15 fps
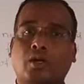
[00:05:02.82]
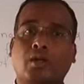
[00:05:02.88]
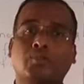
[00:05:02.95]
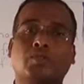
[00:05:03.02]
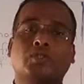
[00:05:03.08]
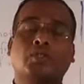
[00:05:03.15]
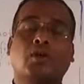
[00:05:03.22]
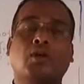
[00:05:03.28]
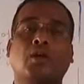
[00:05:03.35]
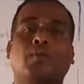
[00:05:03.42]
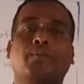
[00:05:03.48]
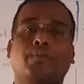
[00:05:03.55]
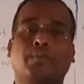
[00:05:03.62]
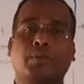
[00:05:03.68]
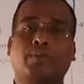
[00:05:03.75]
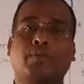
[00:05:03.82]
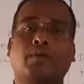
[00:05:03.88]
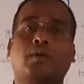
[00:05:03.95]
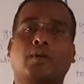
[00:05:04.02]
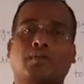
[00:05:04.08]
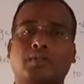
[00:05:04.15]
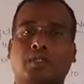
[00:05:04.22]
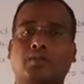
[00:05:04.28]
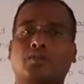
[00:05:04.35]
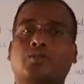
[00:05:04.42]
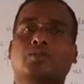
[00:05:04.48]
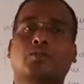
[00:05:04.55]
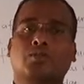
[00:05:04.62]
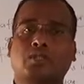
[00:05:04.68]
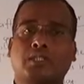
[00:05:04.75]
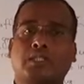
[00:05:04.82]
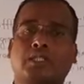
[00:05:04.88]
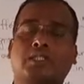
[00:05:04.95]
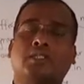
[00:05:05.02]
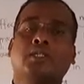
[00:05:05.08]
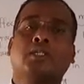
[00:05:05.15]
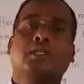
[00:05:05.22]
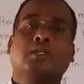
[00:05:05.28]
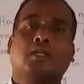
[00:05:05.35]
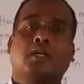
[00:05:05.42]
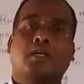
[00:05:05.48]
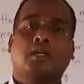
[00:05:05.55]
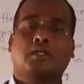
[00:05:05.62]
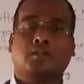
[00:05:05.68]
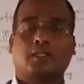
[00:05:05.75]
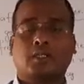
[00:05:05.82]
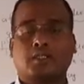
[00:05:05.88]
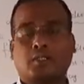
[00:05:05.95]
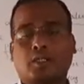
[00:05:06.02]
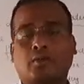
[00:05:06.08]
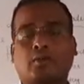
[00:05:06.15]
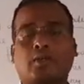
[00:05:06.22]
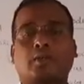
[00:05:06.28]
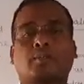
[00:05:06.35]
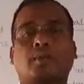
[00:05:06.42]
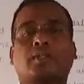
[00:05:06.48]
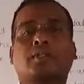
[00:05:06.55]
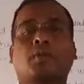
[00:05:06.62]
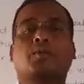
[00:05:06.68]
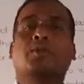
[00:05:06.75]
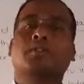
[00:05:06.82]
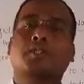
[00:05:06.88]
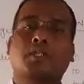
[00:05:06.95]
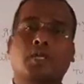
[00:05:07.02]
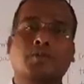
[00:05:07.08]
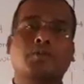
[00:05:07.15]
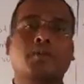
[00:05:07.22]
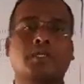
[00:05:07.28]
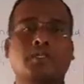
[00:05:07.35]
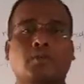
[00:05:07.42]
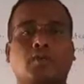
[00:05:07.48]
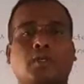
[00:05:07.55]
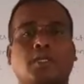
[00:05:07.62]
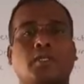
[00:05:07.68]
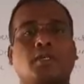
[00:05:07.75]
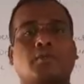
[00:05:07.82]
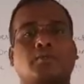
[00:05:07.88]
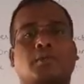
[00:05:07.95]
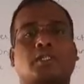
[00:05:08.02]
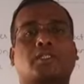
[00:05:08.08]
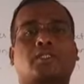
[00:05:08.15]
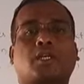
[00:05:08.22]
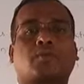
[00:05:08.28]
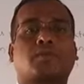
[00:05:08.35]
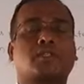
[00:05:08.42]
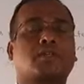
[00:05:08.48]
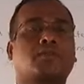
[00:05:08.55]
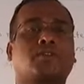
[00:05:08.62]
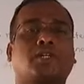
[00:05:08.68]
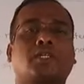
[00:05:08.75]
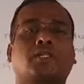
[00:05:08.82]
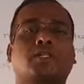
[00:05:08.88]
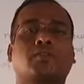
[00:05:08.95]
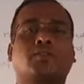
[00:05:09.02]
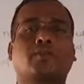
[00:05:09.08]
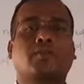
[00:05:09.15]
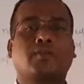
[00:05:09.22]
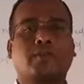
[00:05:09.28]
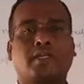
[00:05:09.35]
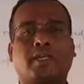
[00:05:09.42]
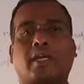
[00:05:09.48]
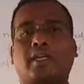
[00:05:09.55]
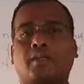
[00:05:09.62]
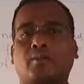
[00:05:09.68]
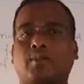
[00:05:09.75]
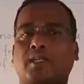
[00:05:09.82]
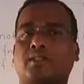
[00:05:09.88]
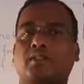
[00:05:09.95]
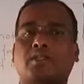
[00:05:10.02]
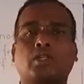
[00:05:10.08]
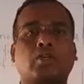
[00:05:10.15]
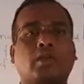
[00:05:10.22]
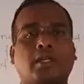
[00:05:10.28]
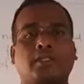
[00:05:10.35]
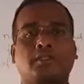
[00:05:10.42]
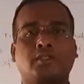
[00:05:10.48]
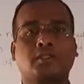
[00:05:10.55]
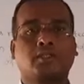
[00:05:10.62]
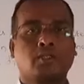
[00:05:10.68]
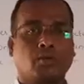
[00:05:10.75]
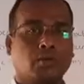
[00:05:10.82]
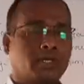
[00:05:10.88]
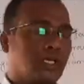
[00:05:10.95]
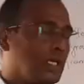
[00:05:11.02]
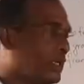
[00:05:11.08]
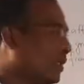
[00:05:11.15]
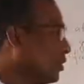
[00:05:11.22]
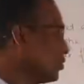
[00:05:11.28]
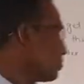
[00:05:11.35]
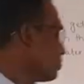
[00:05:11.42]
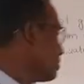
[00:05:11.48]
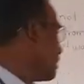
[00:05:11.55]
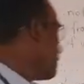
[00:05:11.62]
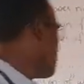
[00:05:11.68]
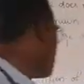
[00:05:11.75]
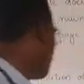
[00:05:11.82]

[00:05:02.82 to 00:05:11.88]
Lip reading: almost all people of that those cities that they will depend upon the groundwater only, because surface of water it will be dried up by the sunlight. Okay, so now